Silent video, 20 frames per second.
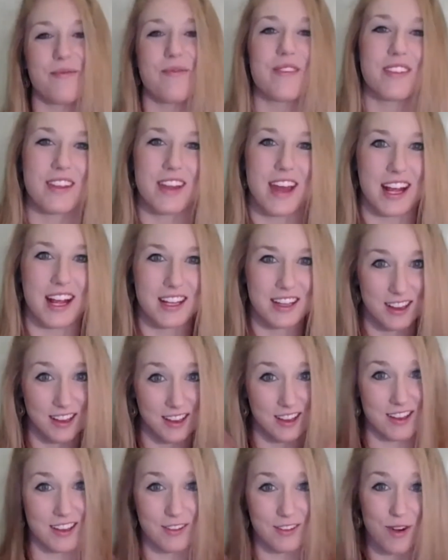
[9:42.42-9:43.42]
like
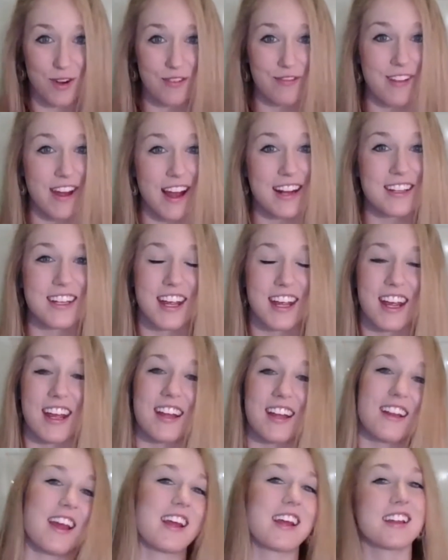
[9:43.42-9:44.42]
reflect
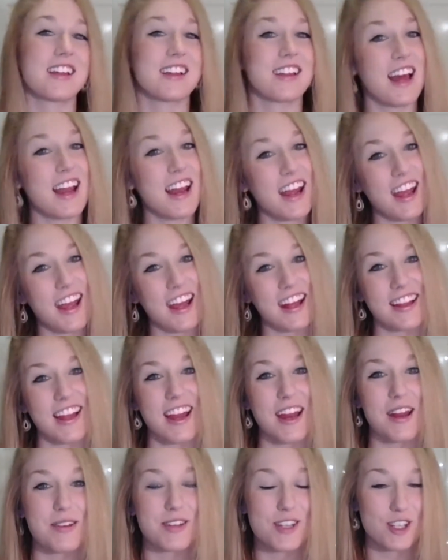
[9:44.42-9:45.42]
it, like
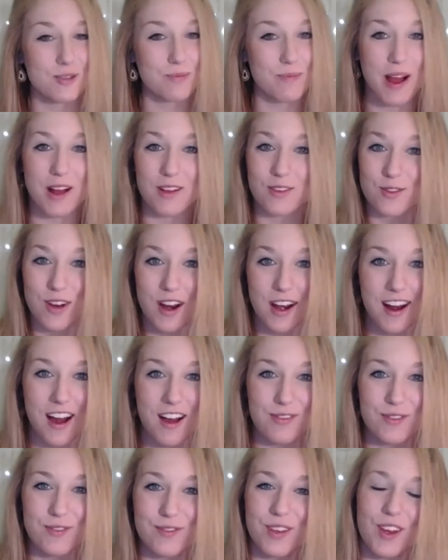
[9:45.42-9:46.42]
let it just bounce right
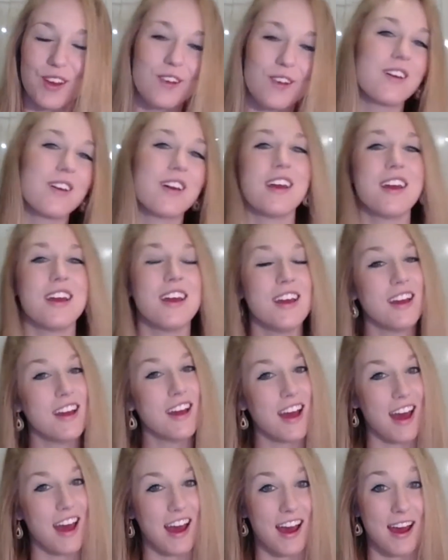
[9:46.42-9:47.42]
off of you.
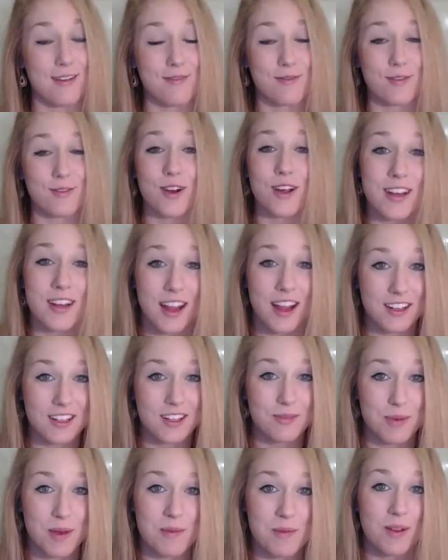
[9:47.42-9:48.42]
Avoid
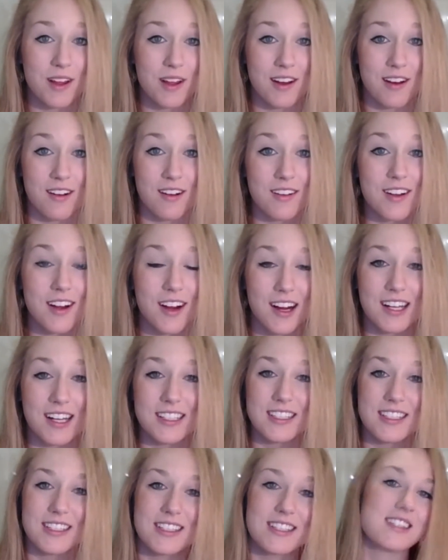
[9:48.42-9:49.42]
negative people at all
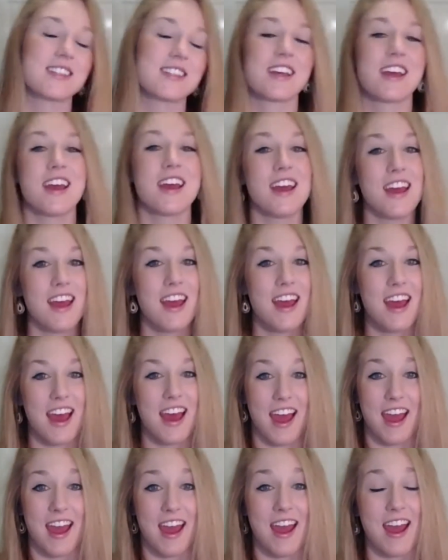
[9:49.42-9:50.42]
costs,
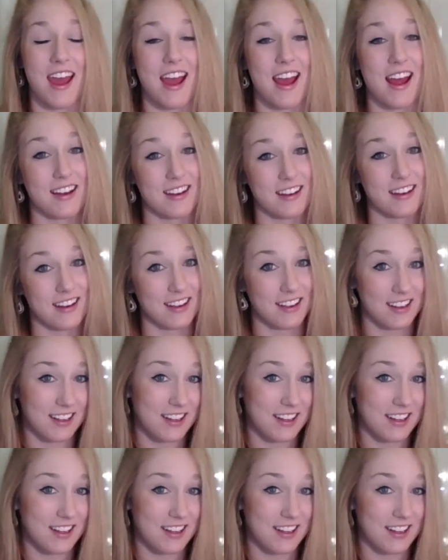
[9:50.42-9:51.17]
and